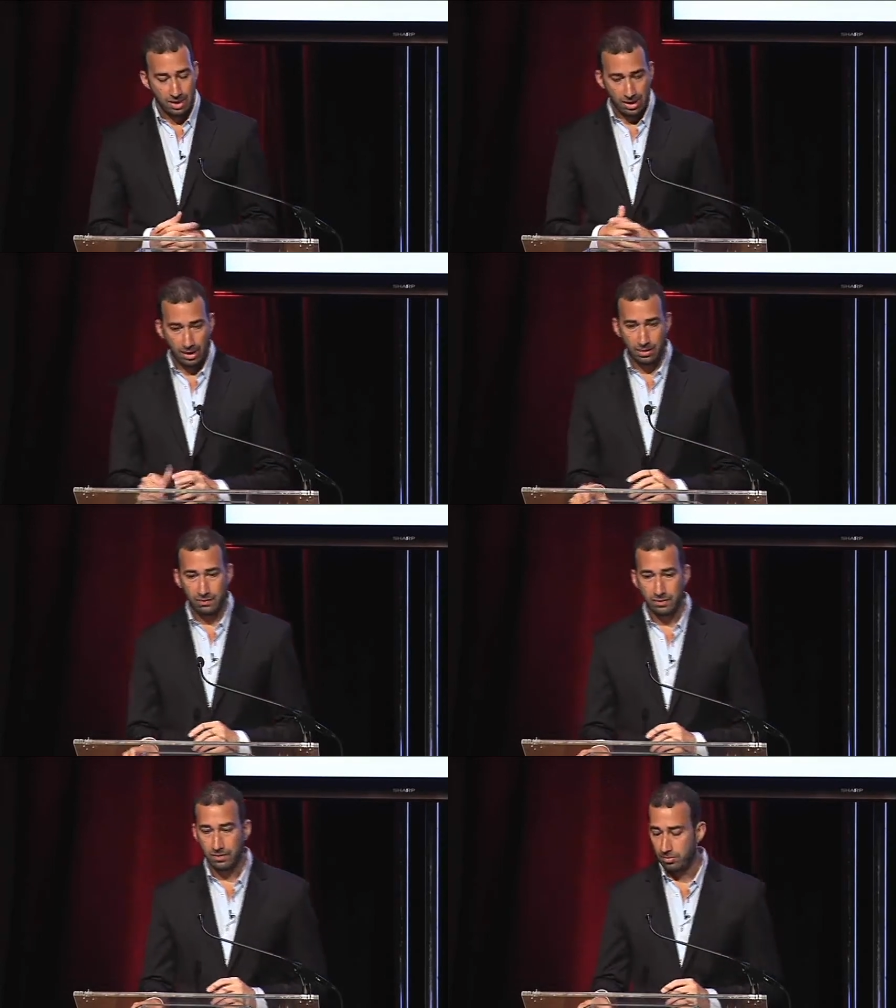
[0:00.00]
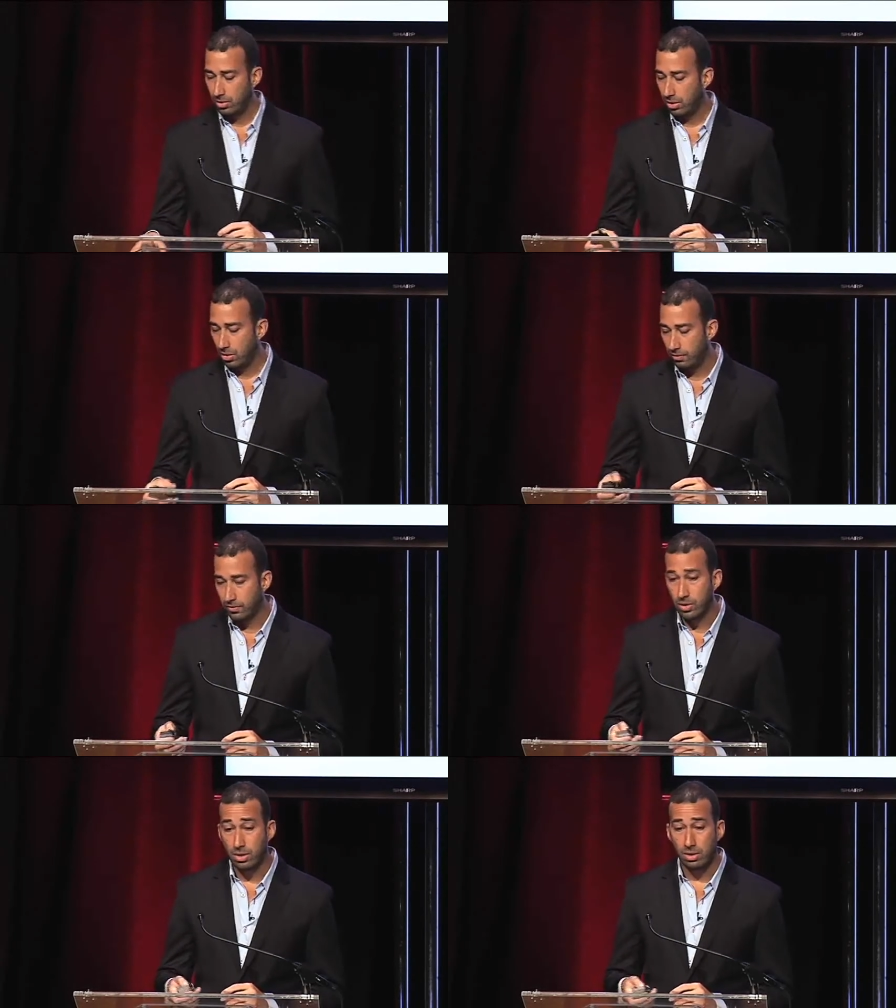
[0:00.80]
And um,
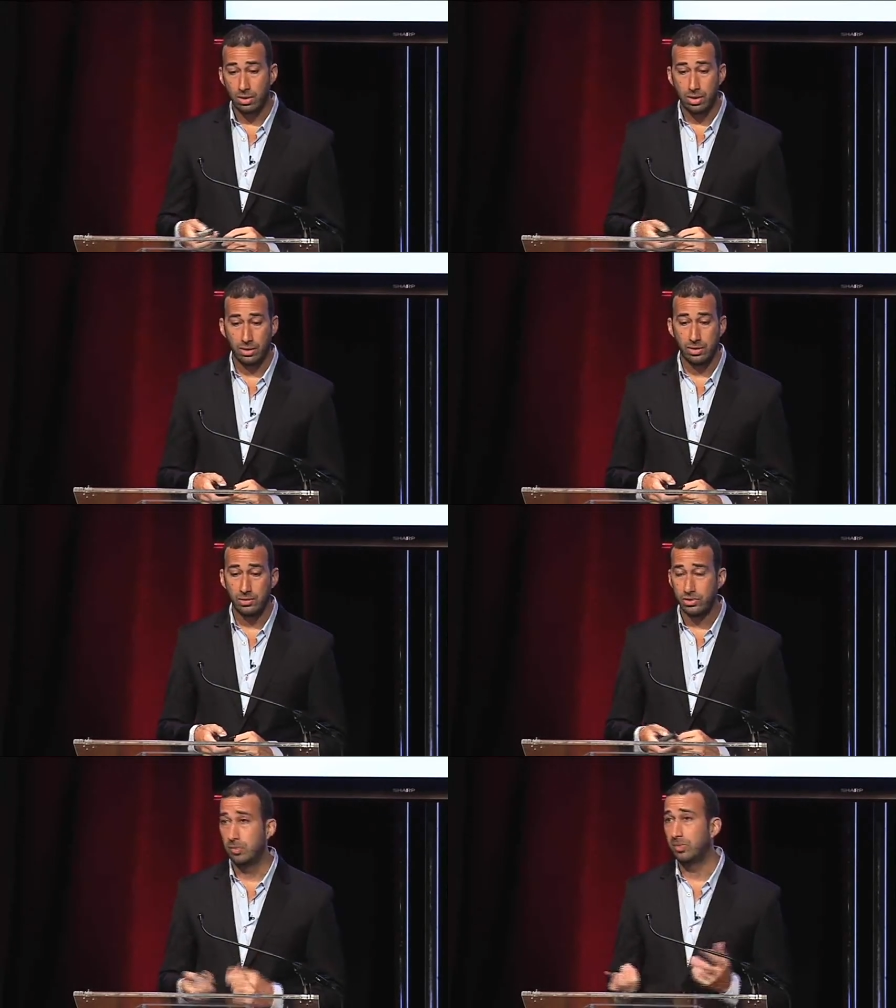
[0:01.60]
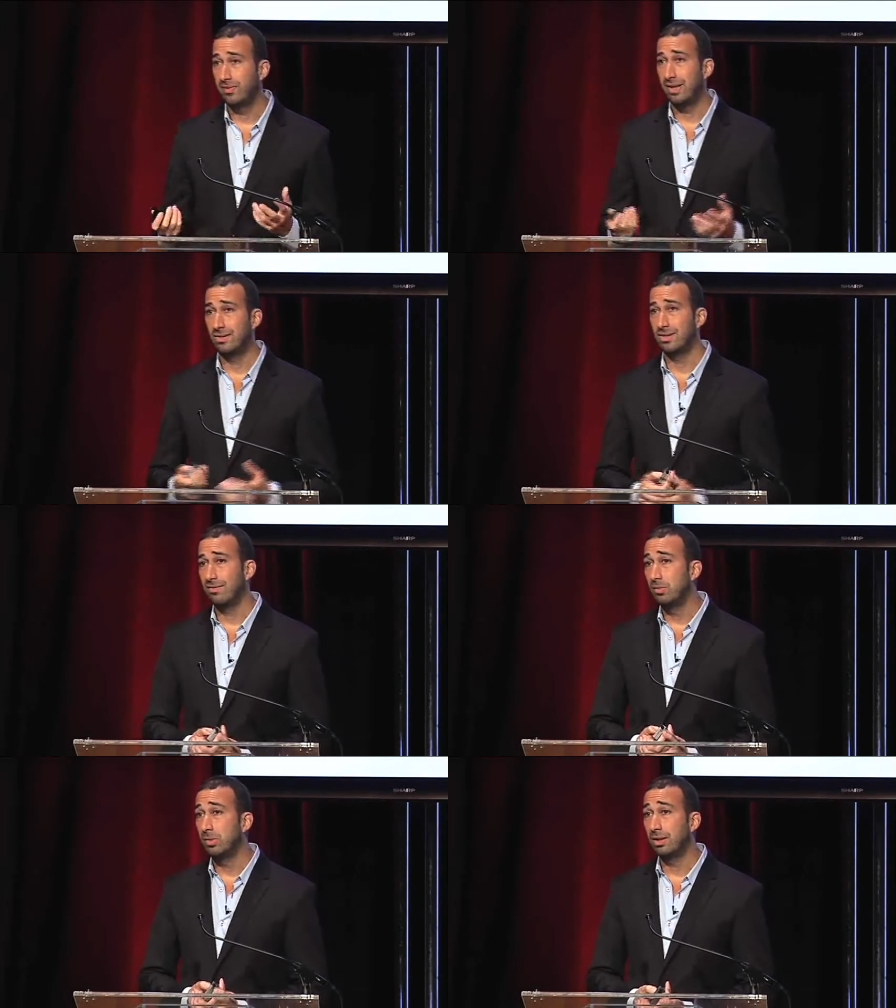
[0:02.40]
overall, on YouTube, we've had
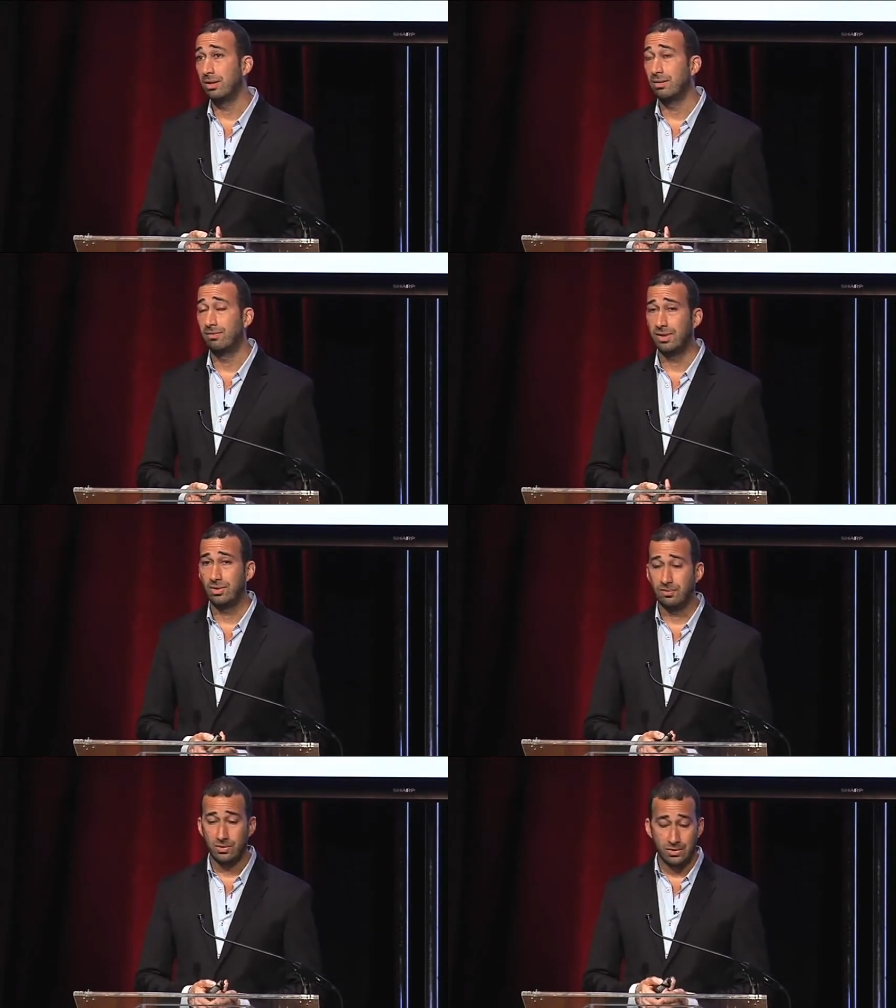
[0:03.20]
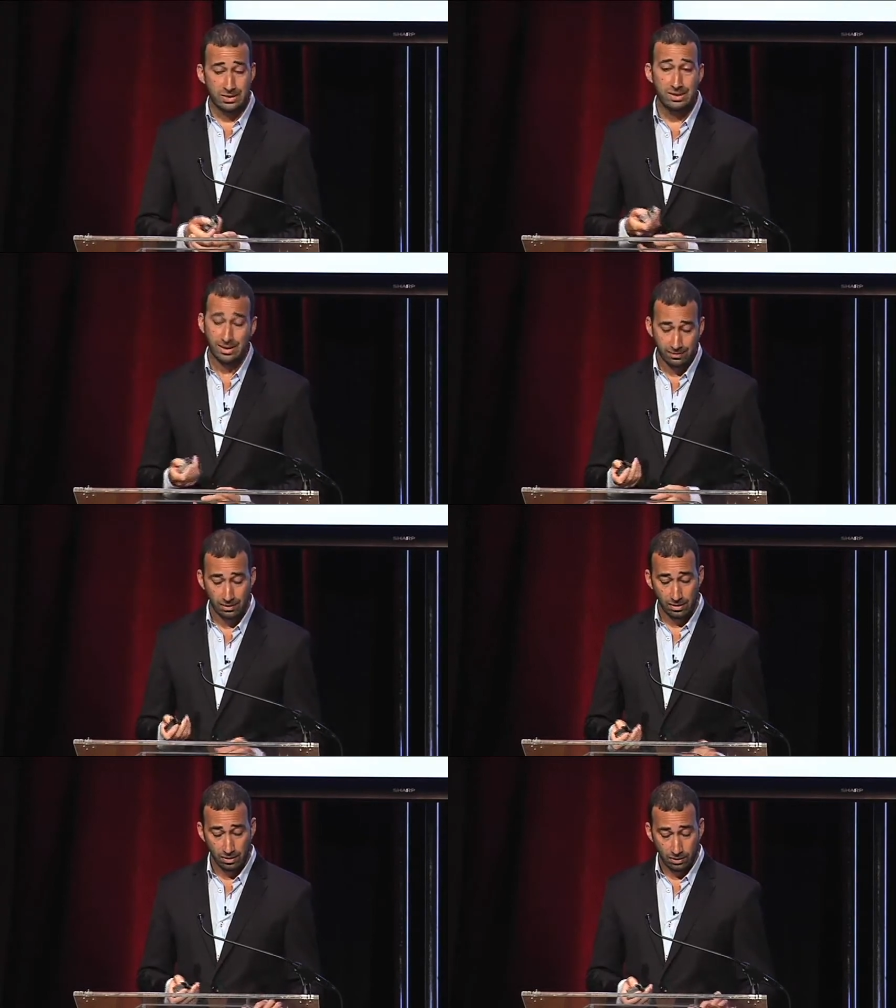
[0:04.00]
seven million video views to date.
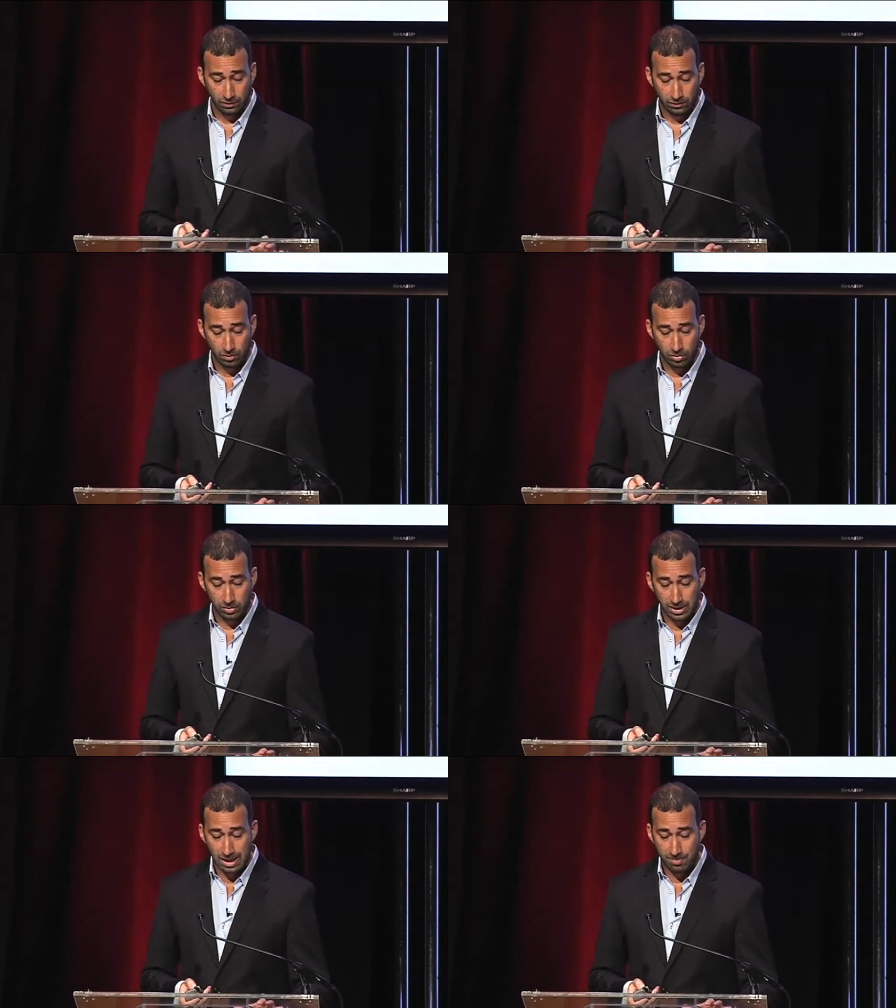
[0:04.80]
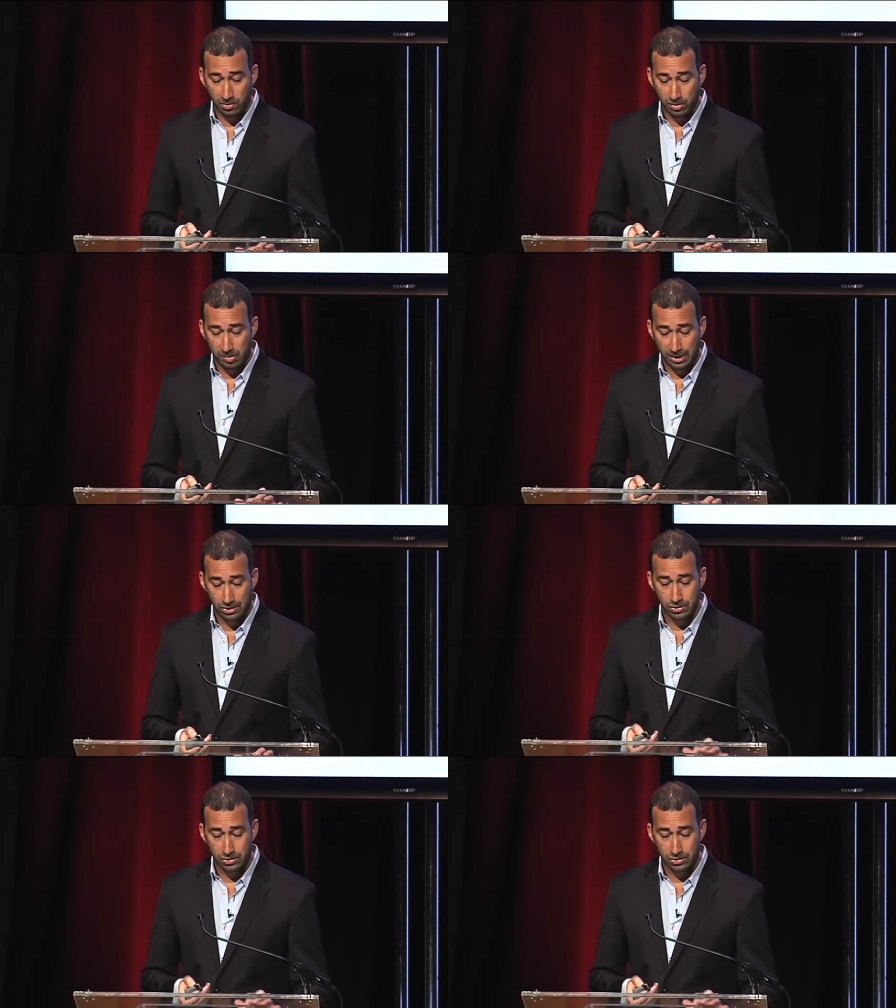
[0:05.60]
So we're really happy with the page.